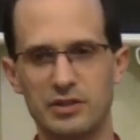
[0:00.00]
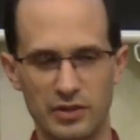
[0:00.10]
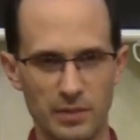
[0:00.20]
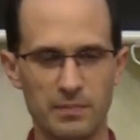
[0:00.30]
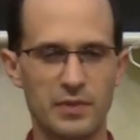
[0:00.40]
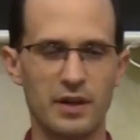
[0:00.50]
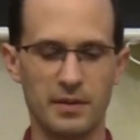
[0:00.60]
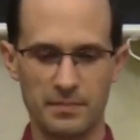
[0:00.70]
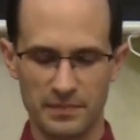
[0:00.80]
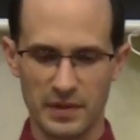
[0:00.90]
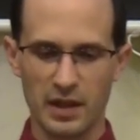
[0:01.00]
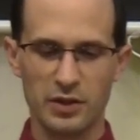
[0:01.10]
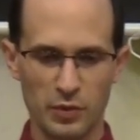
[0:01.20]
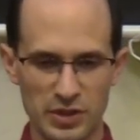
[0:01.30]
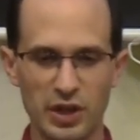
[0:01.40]
and the
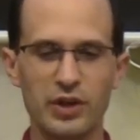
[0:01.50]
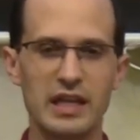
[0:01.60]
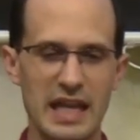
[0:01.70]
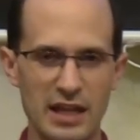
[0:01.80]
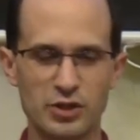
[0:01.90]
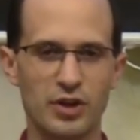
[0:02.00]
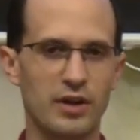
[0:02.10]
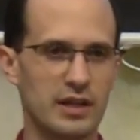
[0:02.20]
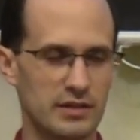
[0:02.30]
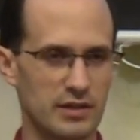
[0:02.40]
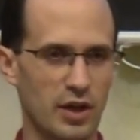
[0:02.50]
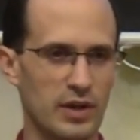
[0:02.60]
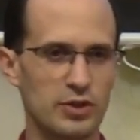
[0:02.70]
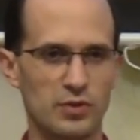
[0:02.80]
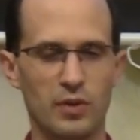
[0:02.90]
resilient nature, and
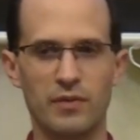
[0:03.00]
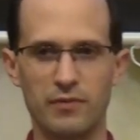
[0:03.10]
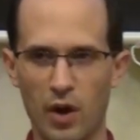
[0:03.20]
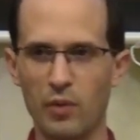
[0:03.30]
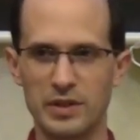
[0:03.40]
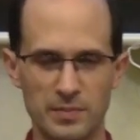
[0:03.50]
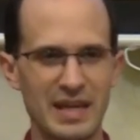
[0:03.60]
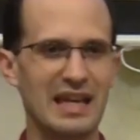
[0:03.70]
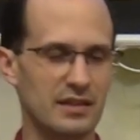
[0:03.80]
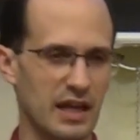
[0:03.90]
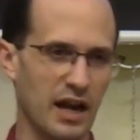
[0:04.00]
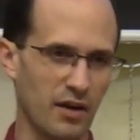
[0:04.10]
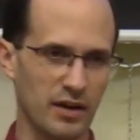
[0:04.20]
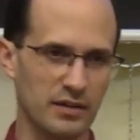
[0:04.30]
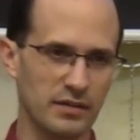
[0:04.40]
Israel of always being
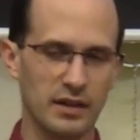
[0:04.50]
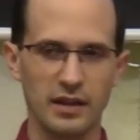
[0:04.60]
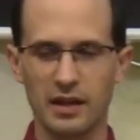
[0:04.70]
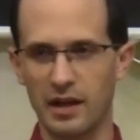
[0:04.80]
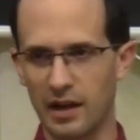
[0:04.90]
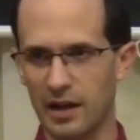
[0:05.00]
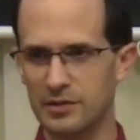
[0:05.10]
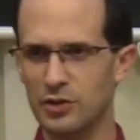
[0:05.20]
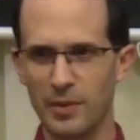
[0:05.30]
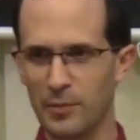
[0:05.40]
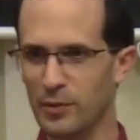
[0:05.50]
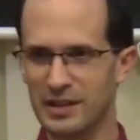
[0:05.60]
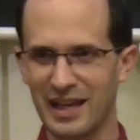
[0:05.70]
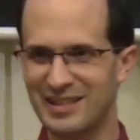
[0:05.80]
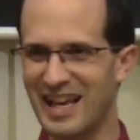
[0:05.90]
there. And do you remember
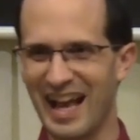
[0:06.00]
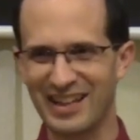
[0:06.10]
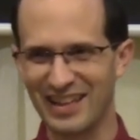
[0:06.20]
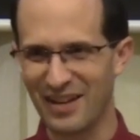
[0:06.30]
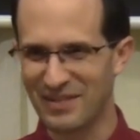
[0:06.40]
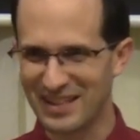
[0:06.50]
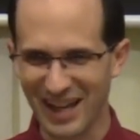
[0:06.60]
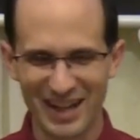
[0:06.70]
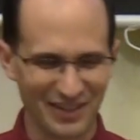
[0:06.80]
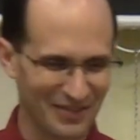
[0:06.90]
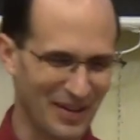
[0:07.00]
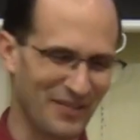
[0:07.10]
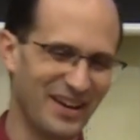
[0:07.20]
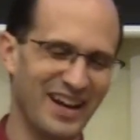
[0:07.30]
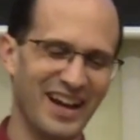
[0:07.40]
what exactly that means? I don't remember.